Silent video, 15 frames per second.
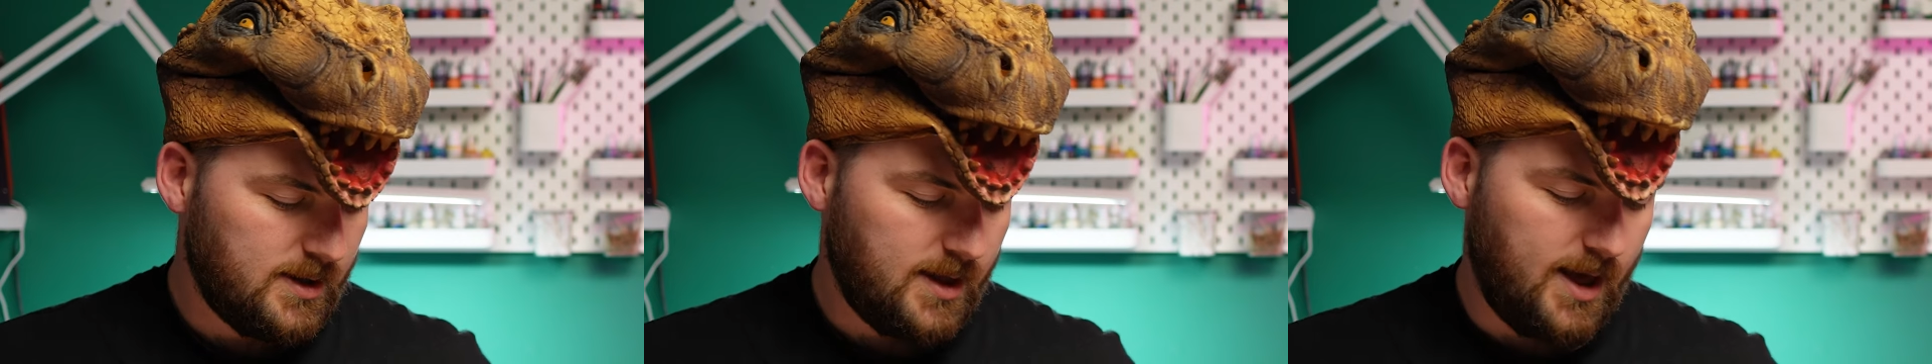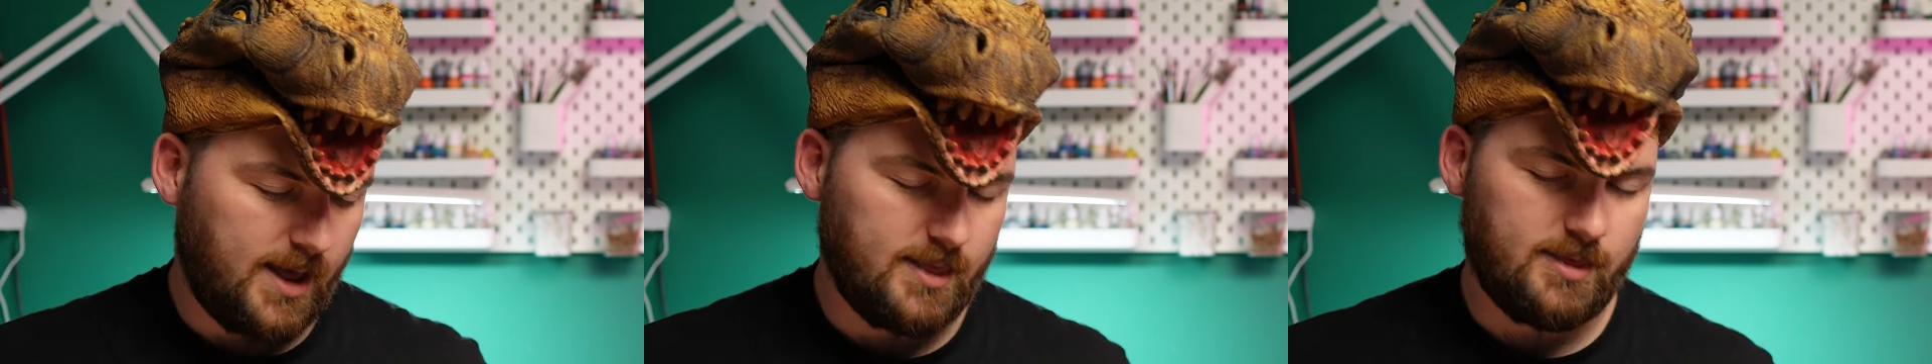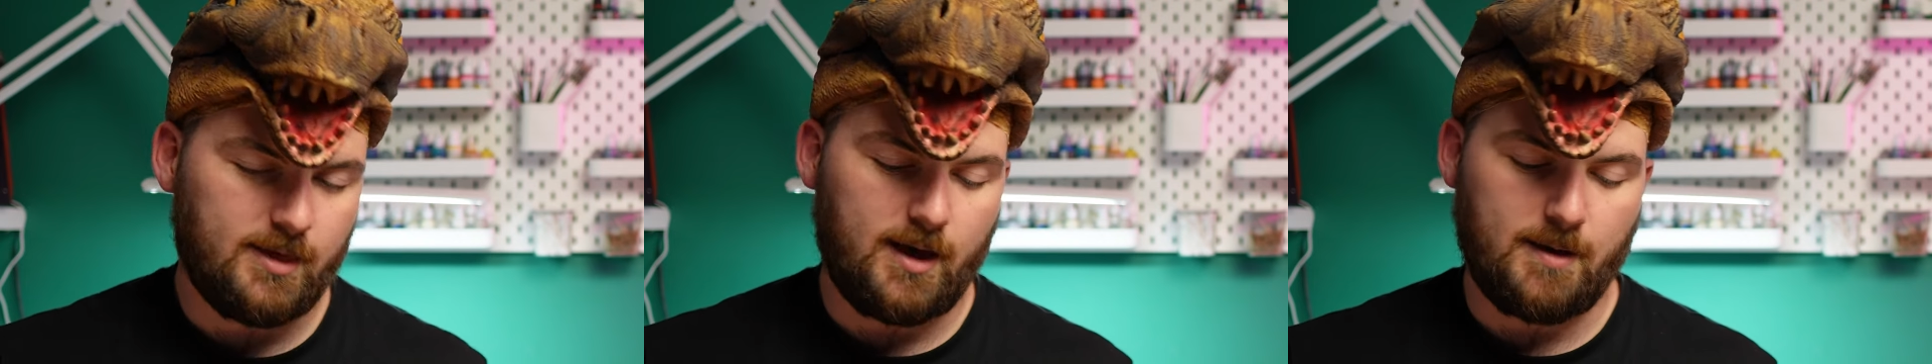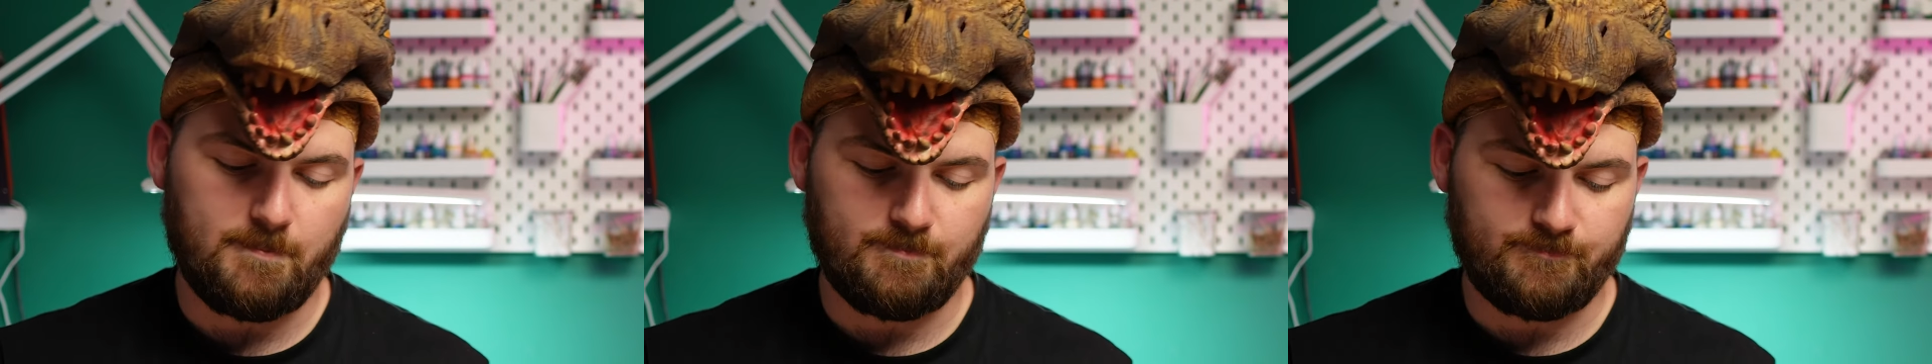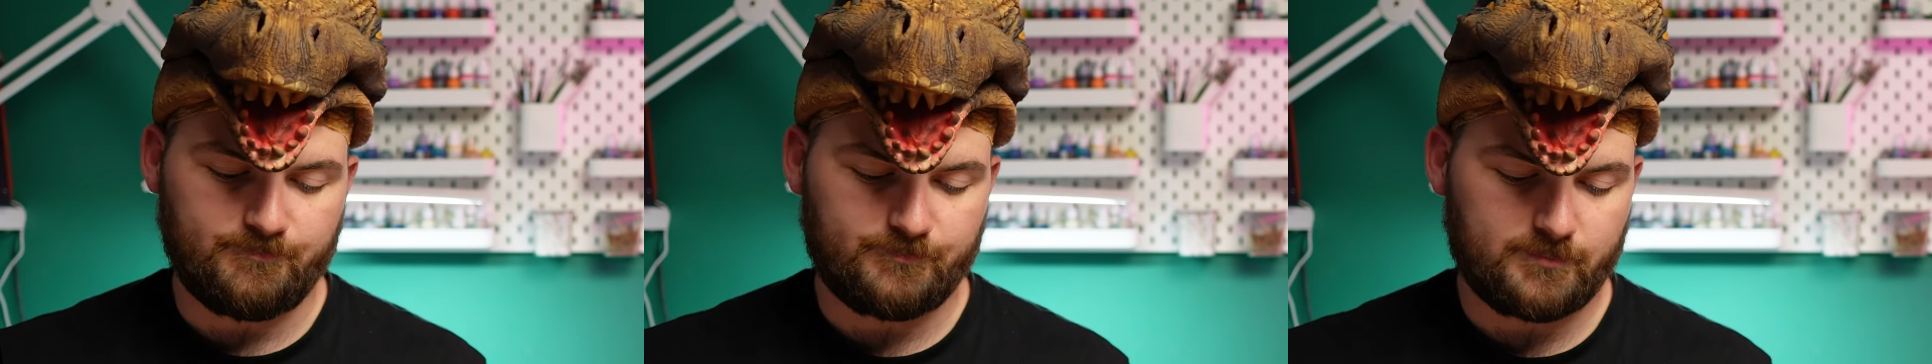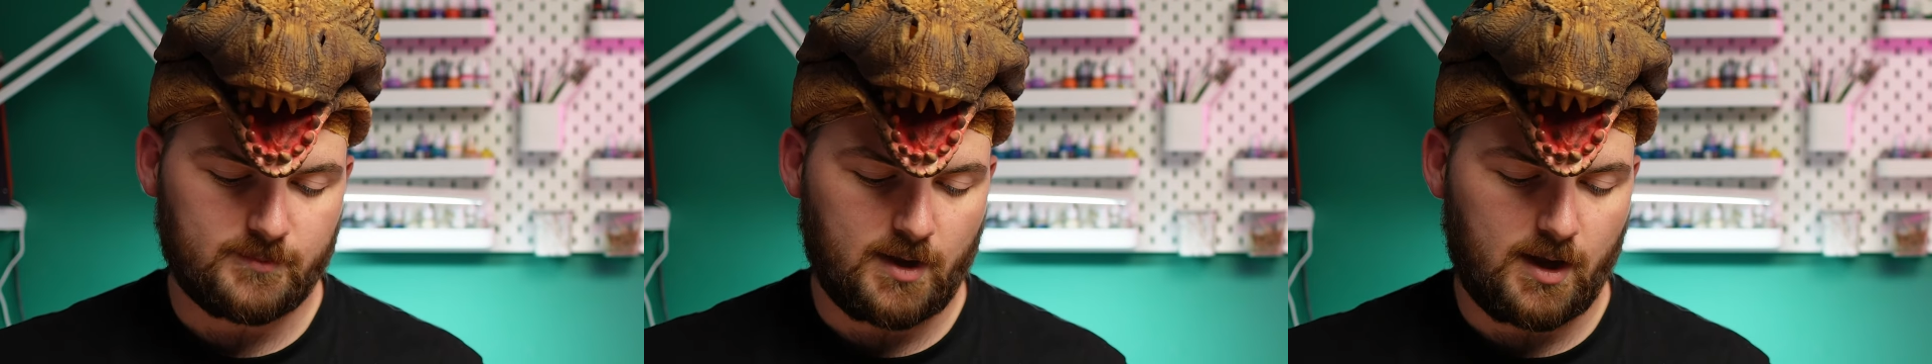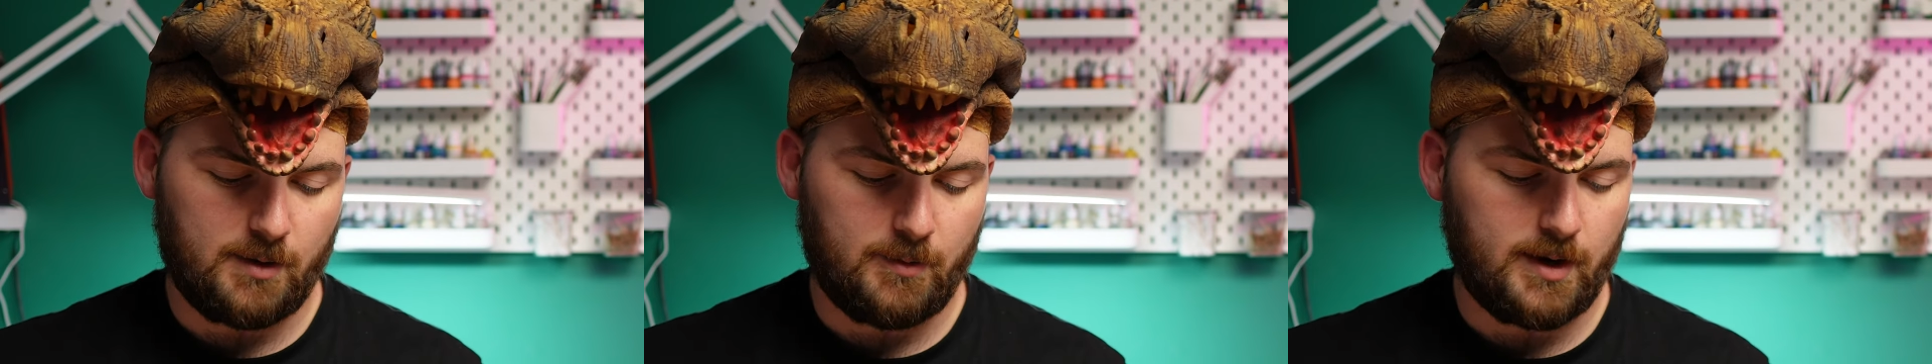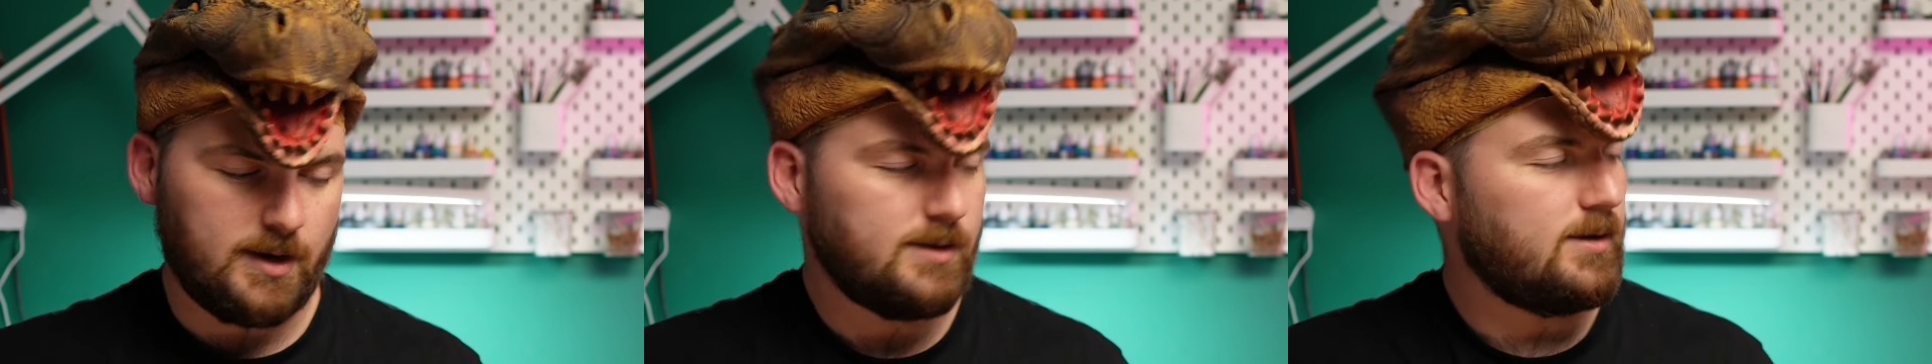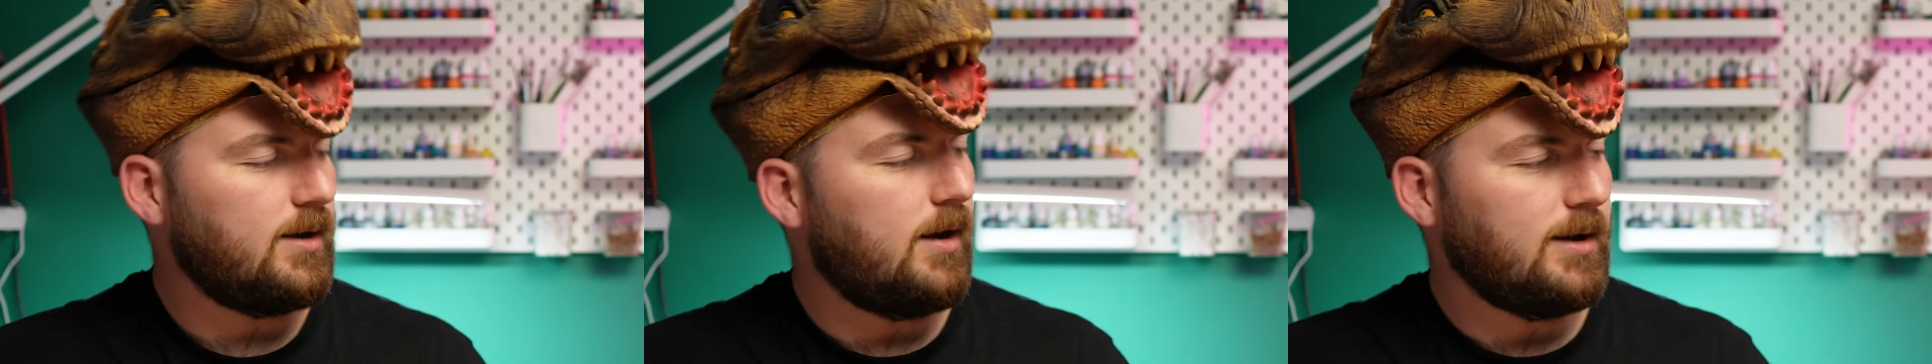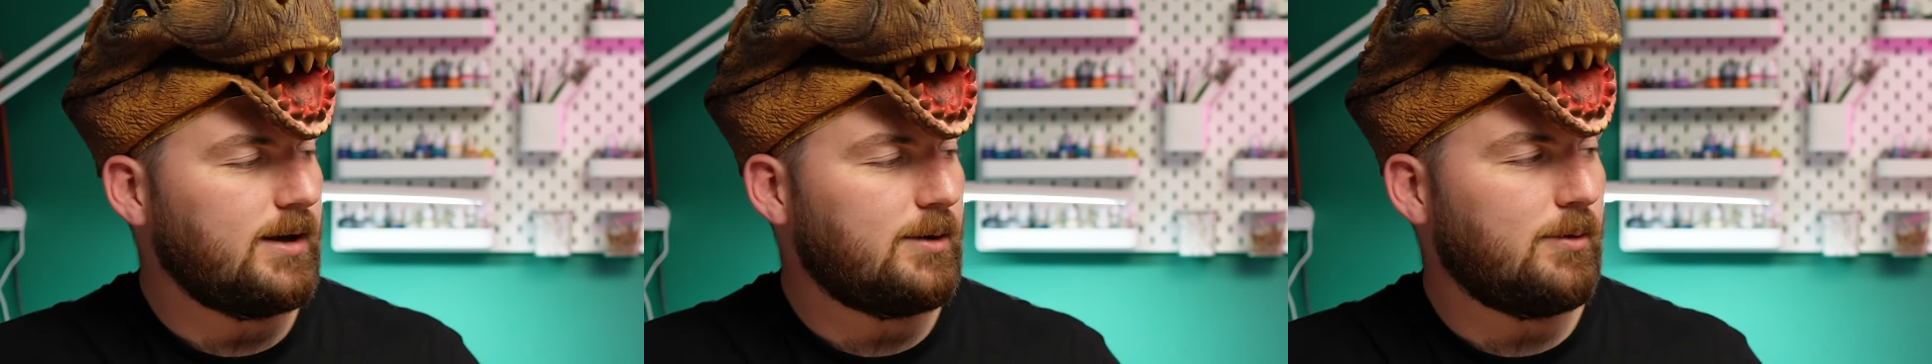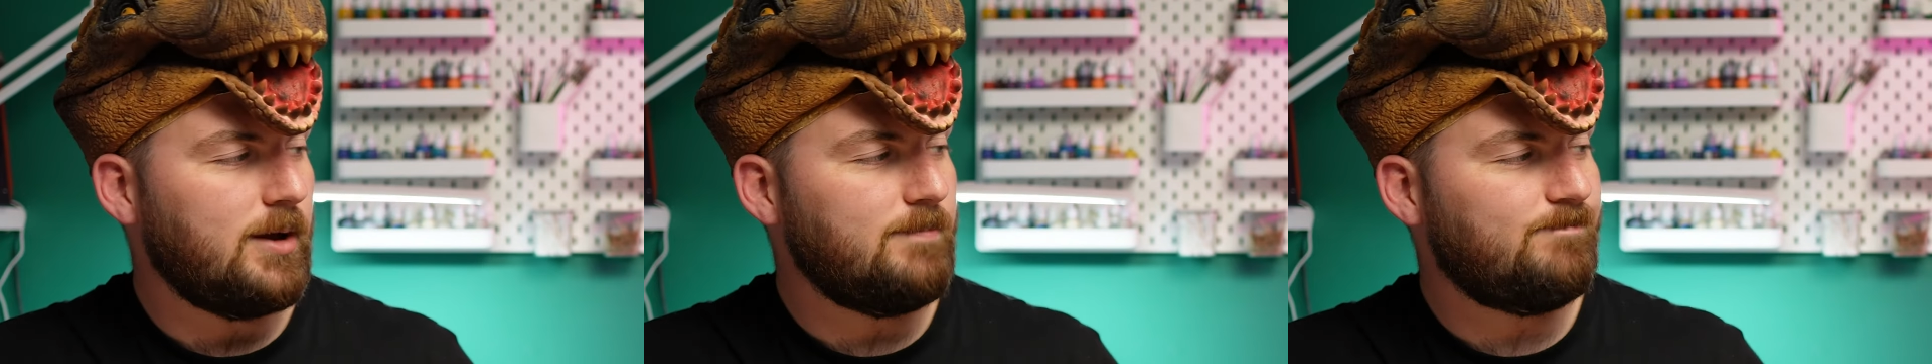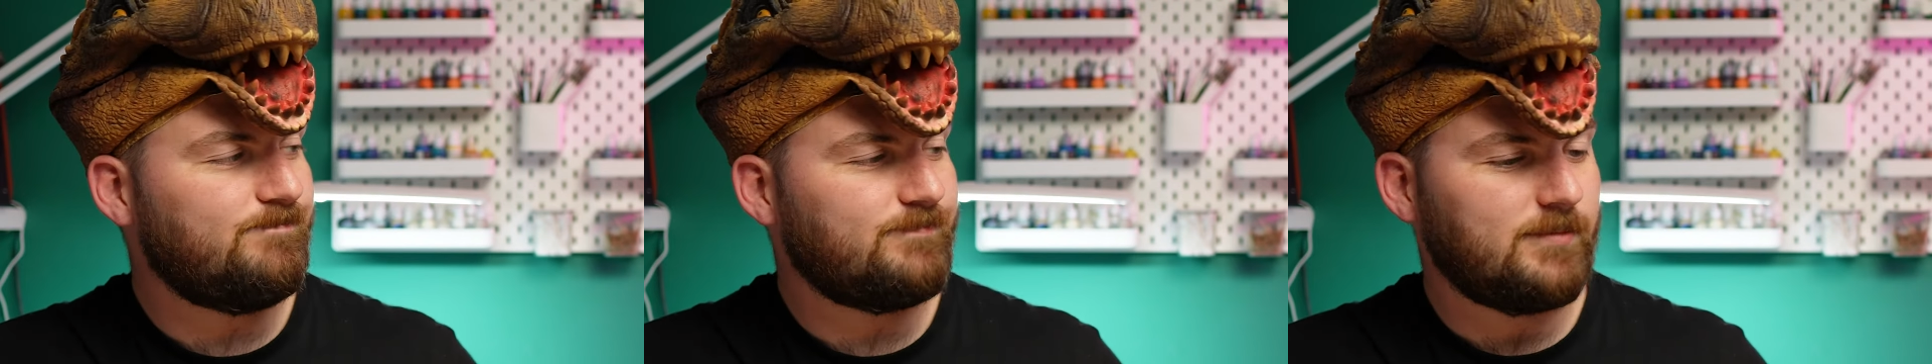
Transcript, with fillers: and um, I went as Harley Quinn.